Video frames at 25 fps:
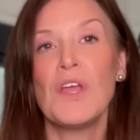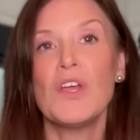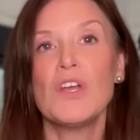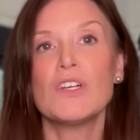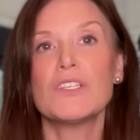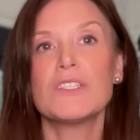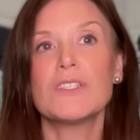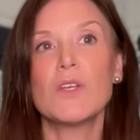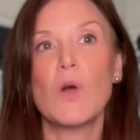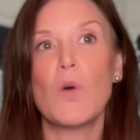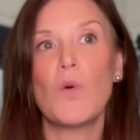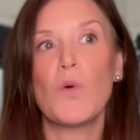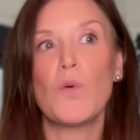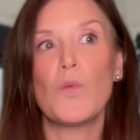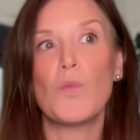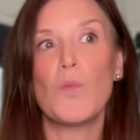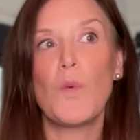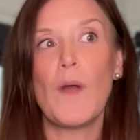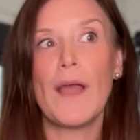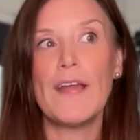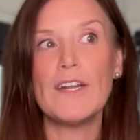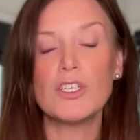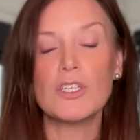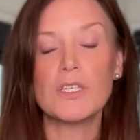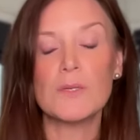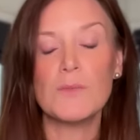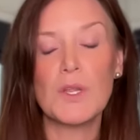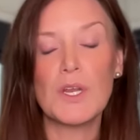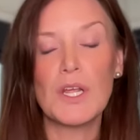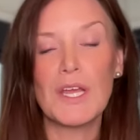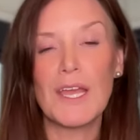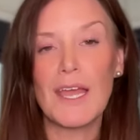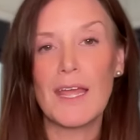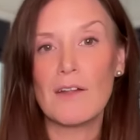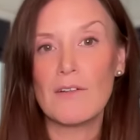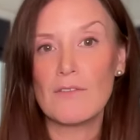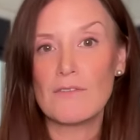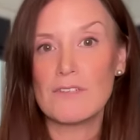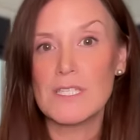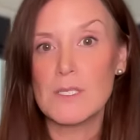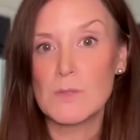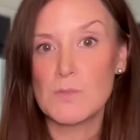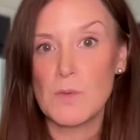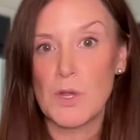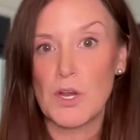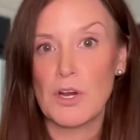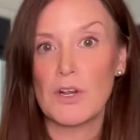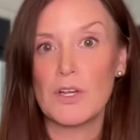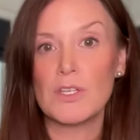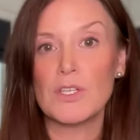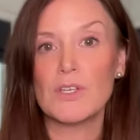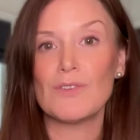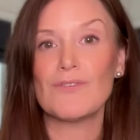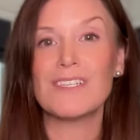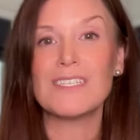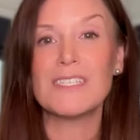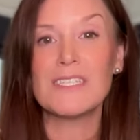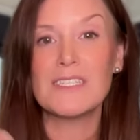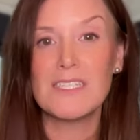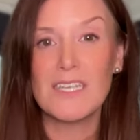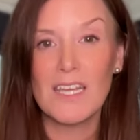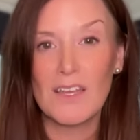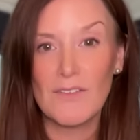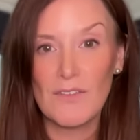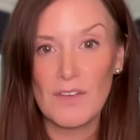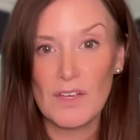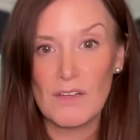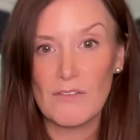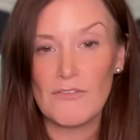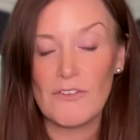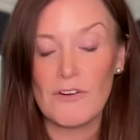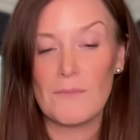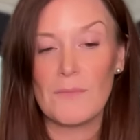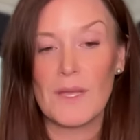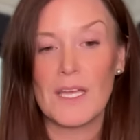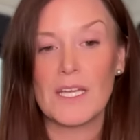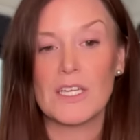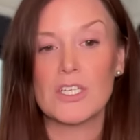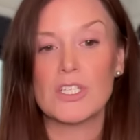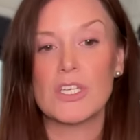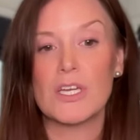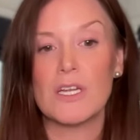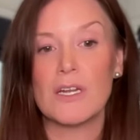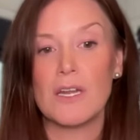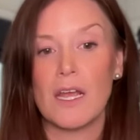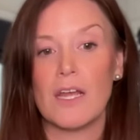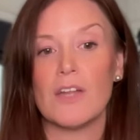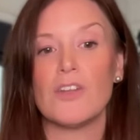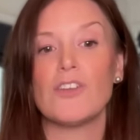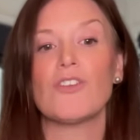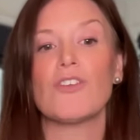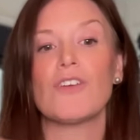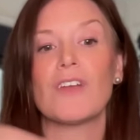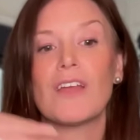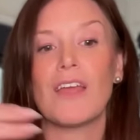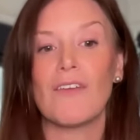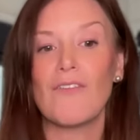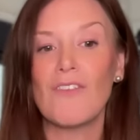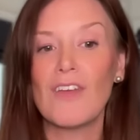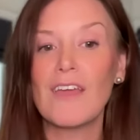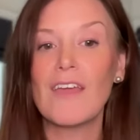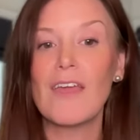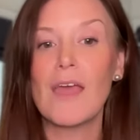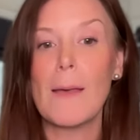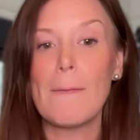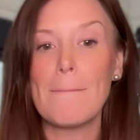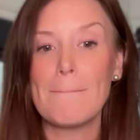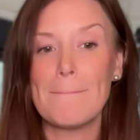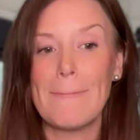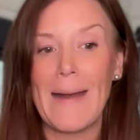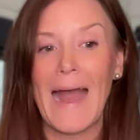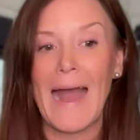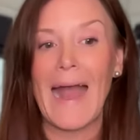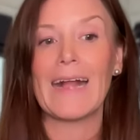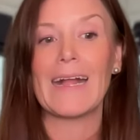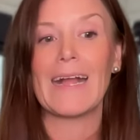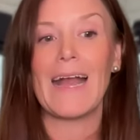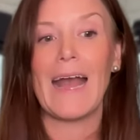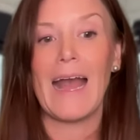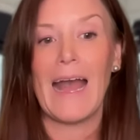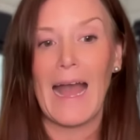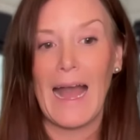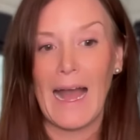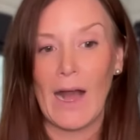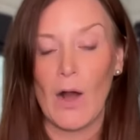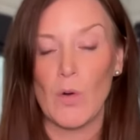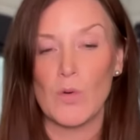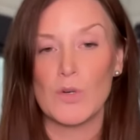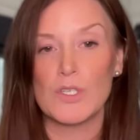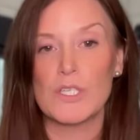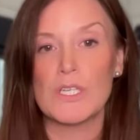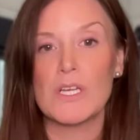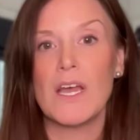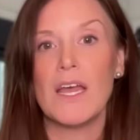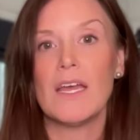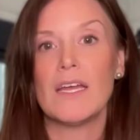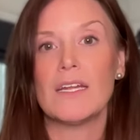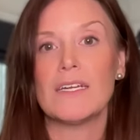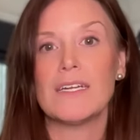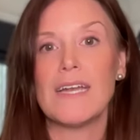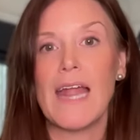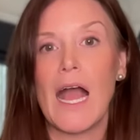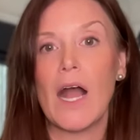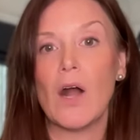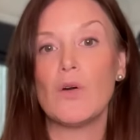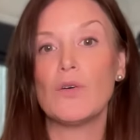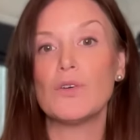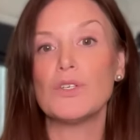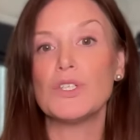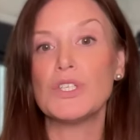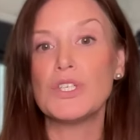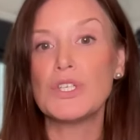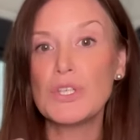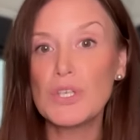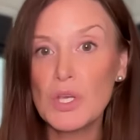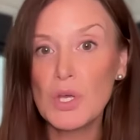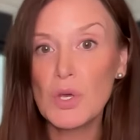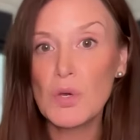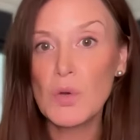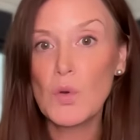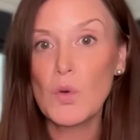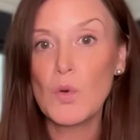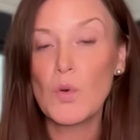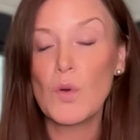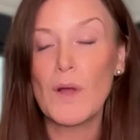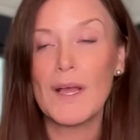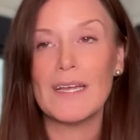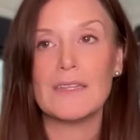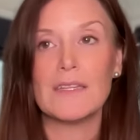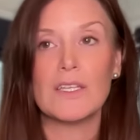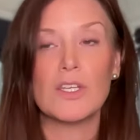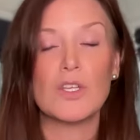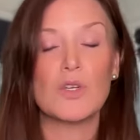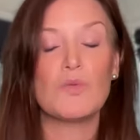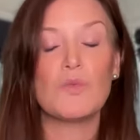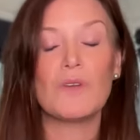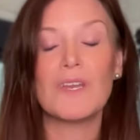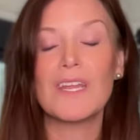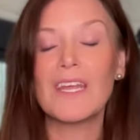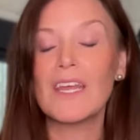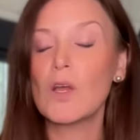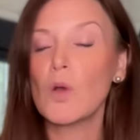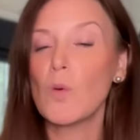So when you're communicating with spirit, you're receiving information and you're giving it back out. Now, you, in the unique